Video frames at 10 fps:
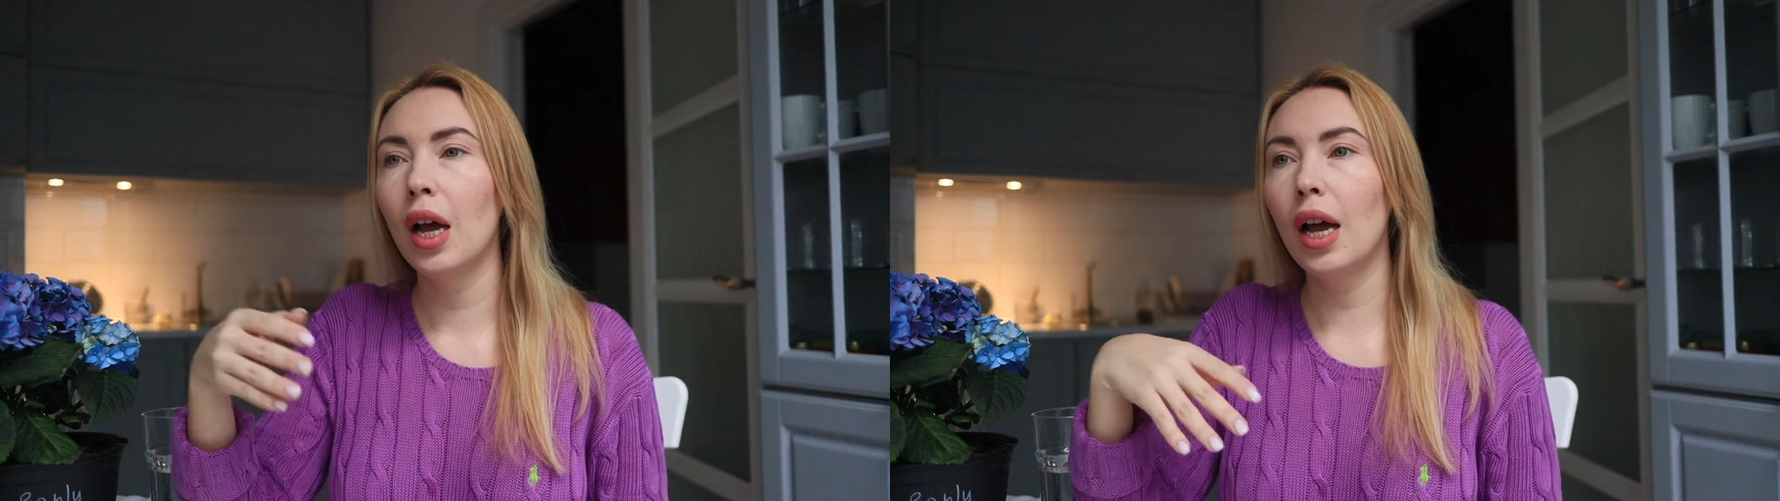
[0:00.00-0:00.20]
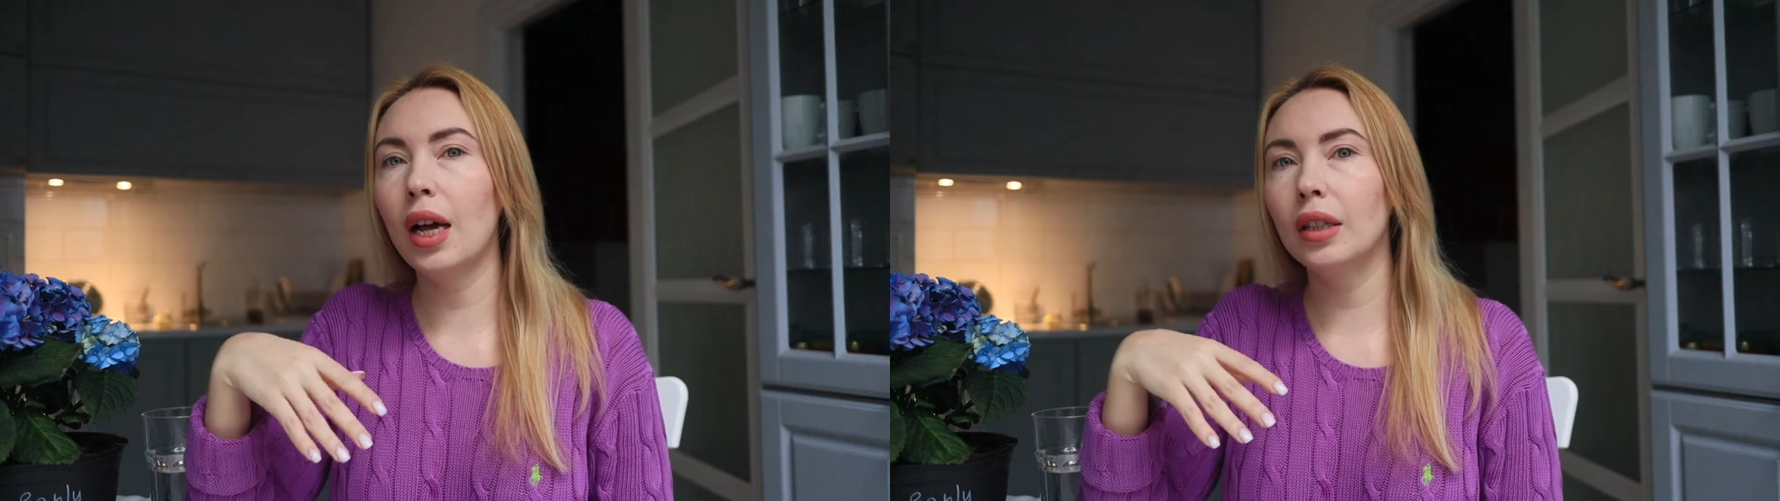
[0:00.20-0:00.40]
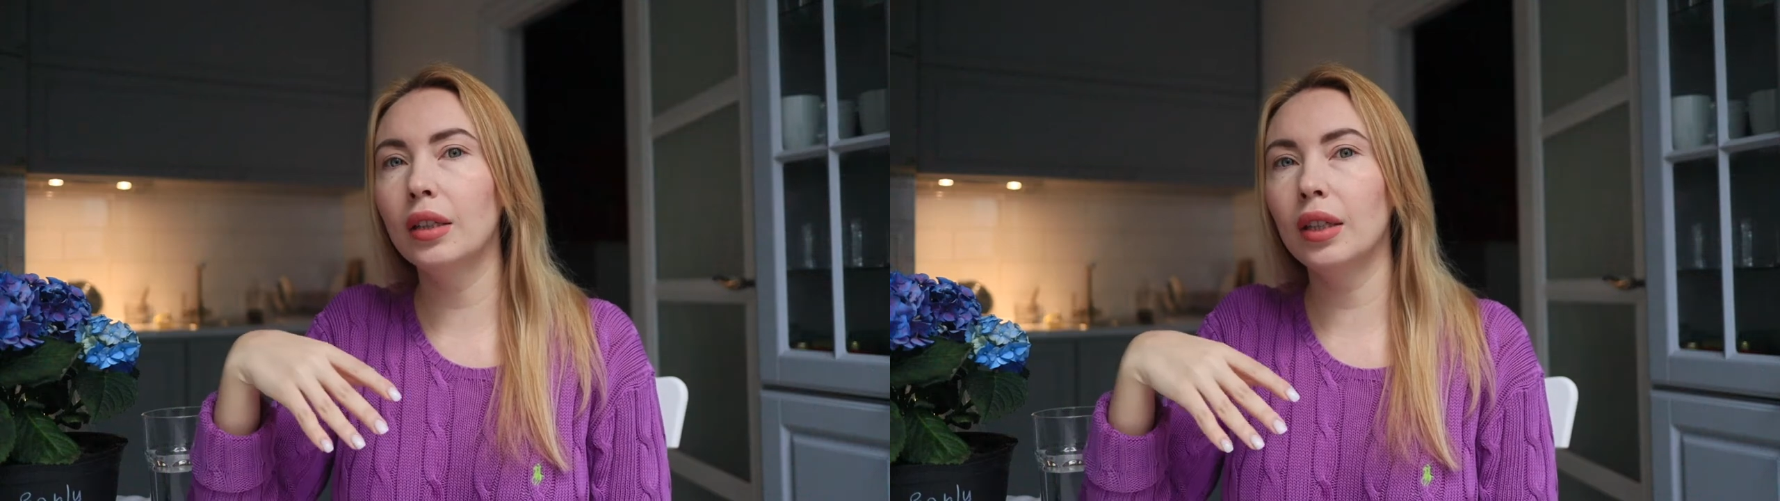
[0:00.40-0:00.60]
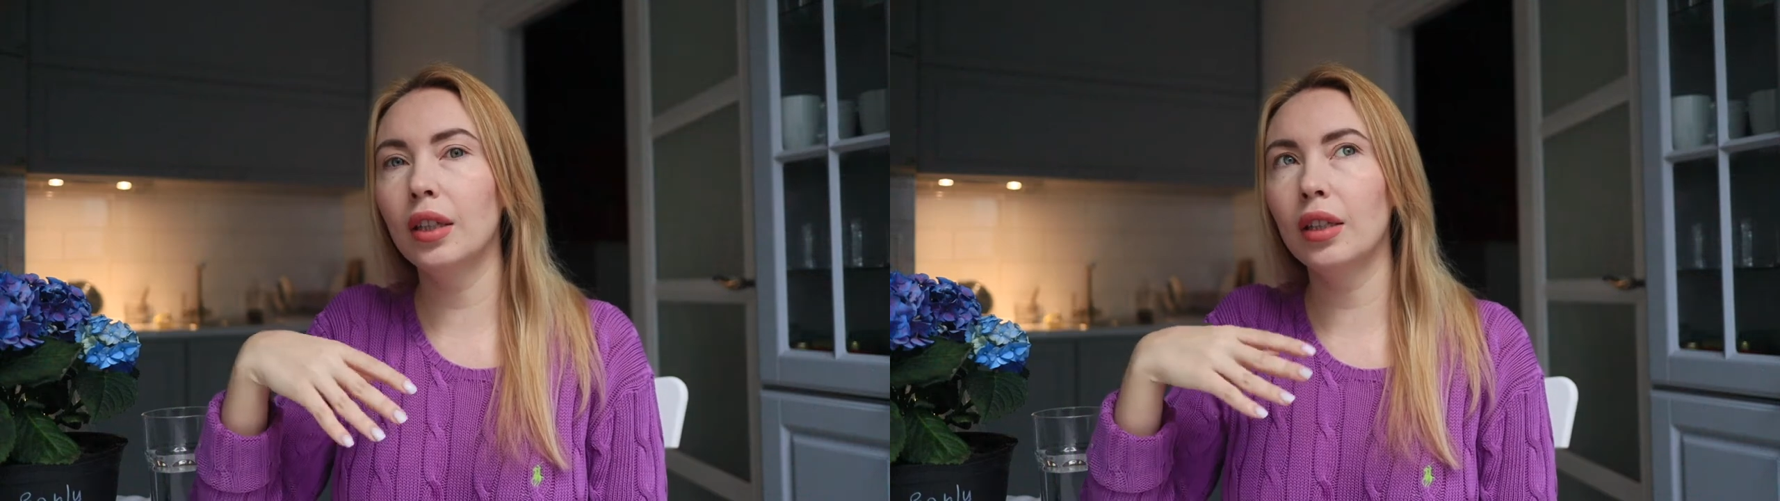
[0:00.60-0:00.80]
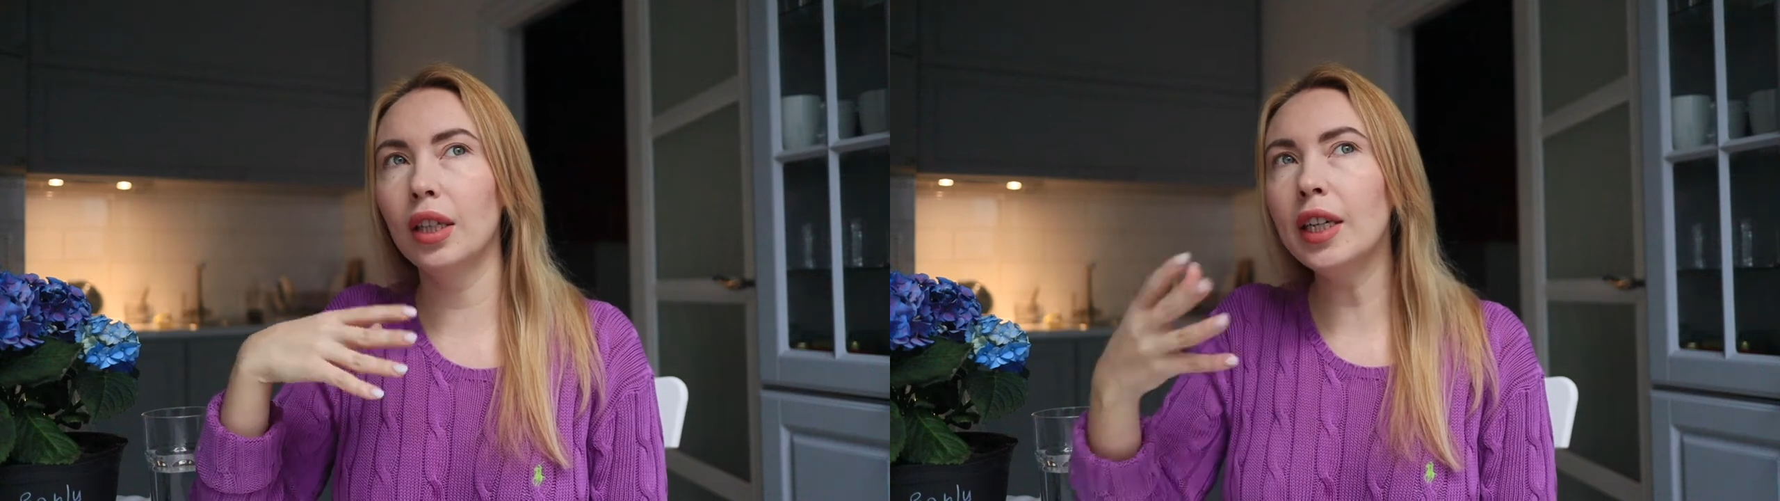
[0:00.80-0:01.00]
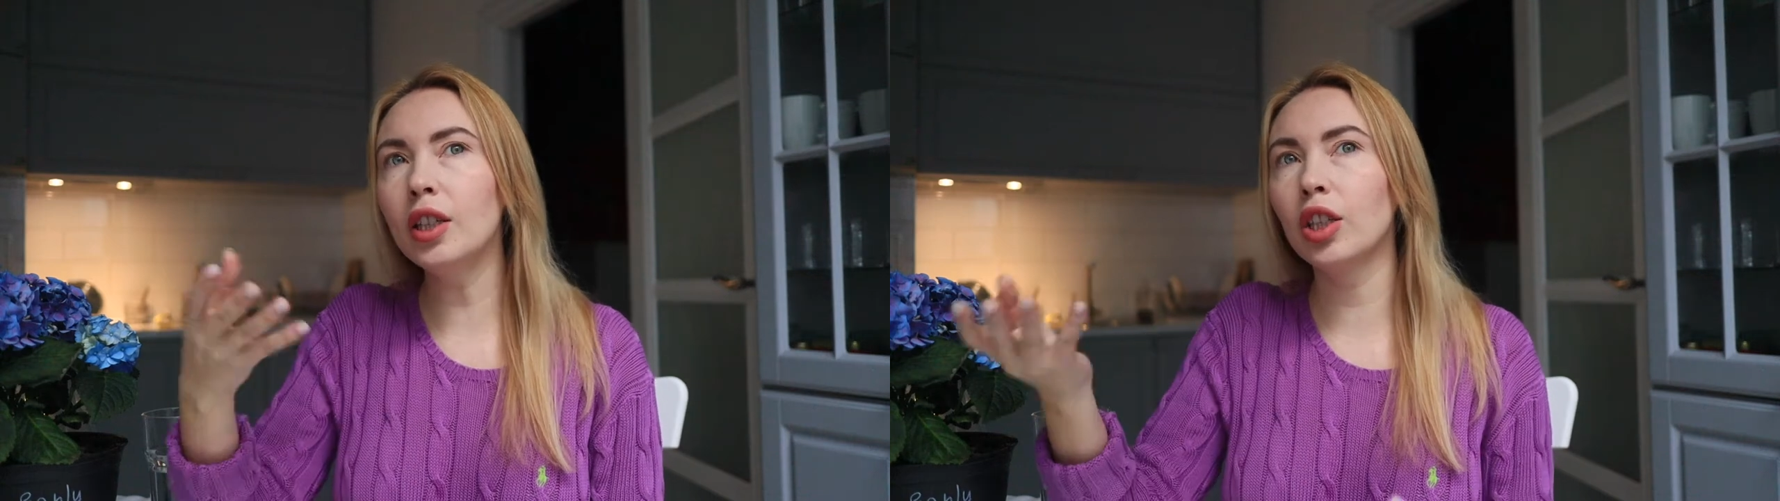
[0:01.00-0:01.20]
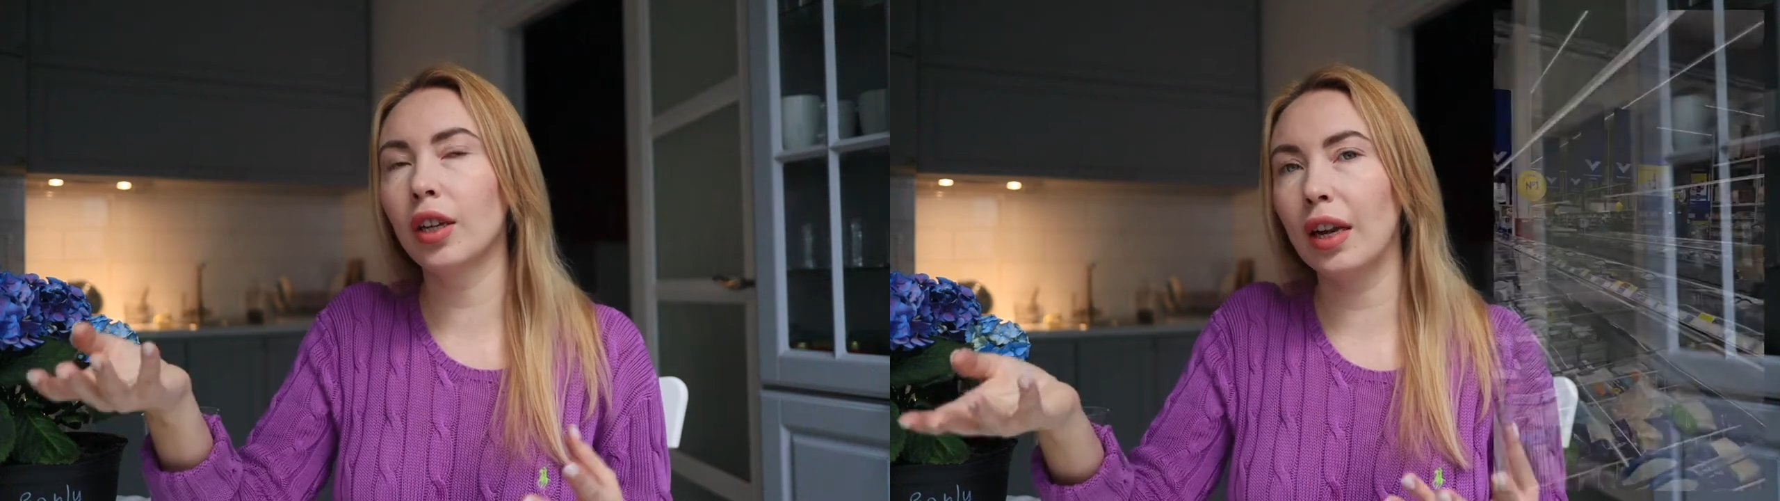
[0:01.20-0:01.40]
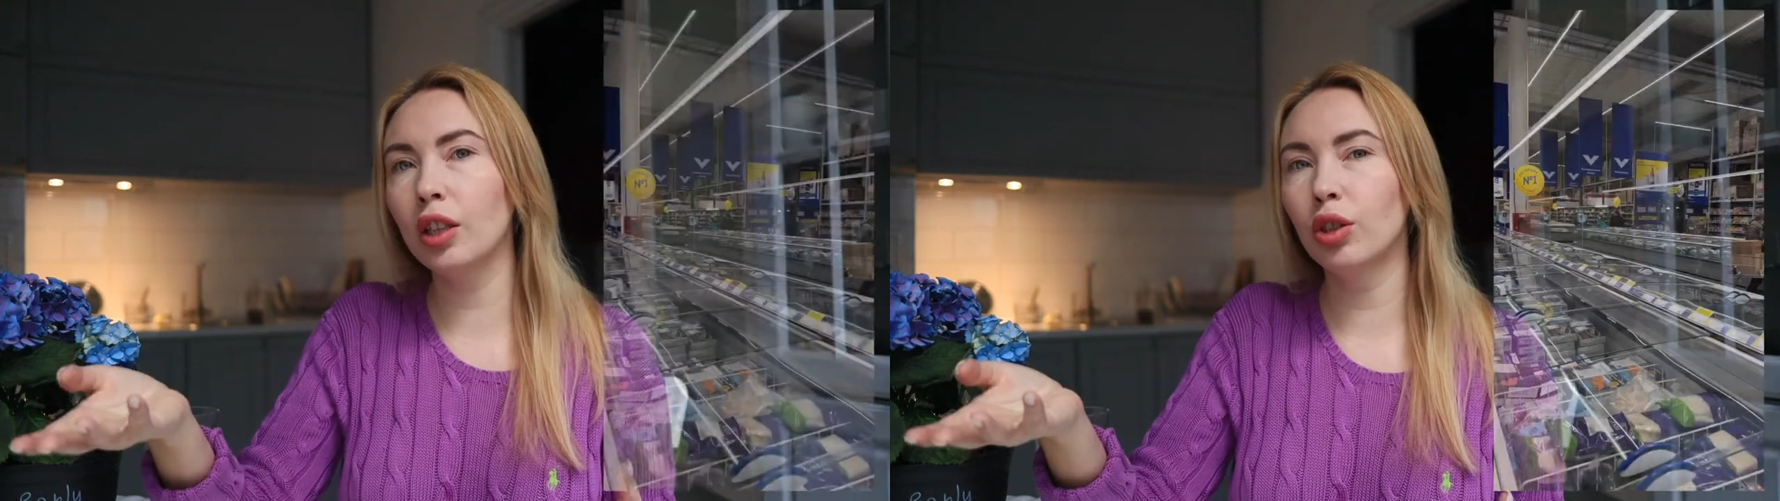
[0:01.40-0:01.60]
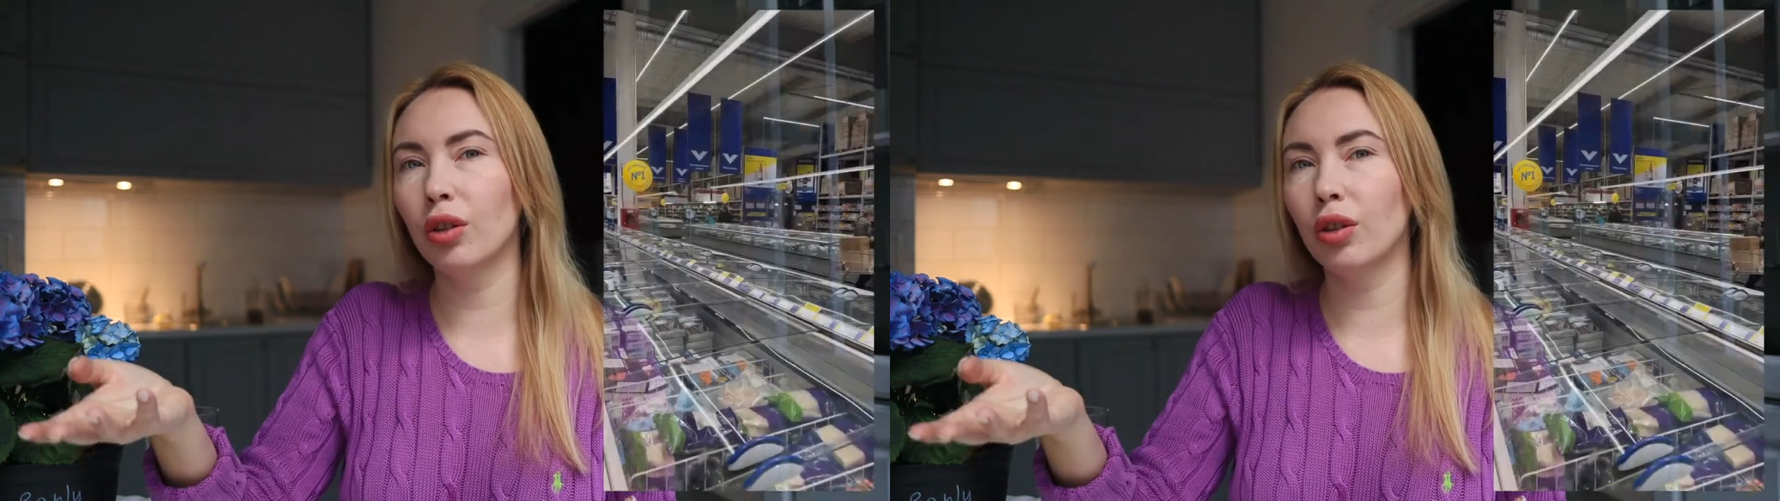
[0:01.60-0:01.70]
And in each range